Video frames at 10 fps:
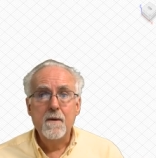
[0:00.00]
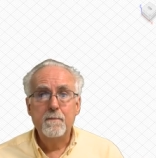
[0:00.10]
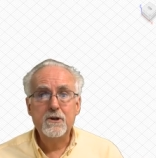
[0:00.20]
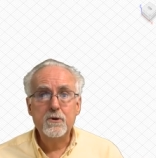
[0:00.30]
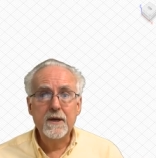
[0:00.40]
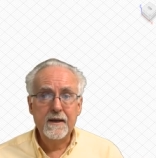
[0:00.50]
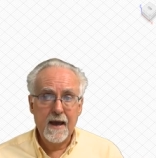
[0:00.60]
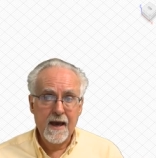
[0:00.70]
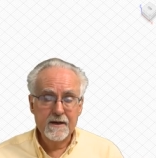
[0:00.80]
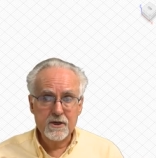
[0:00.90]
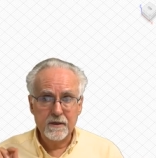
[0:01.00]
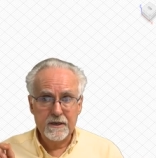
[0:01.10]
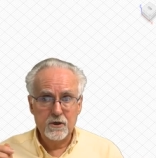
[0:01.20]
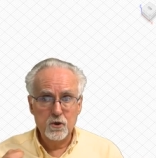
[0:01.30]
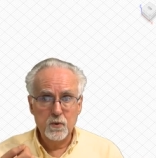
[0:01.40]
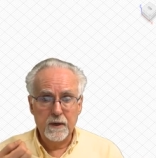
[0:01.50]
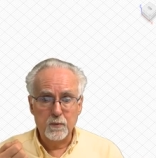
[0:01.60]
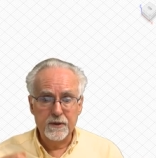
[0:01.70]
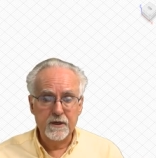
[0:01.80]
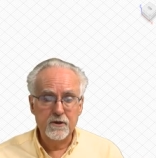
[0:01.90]
but you can actually do it
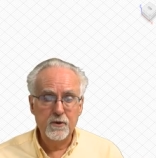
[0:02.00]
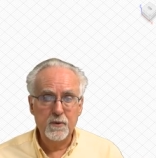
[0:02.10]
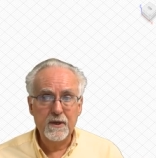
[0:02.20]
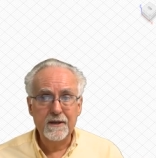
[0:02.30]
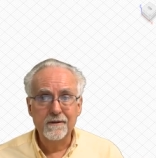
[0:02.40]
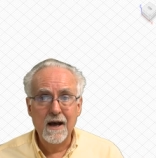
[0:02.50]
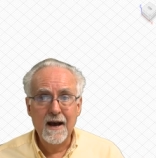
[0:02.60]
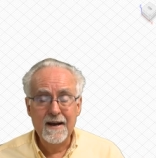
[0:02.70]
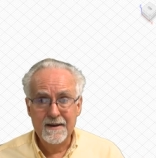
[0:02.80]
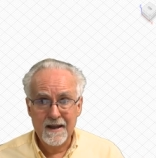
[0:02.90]
with a 2D line.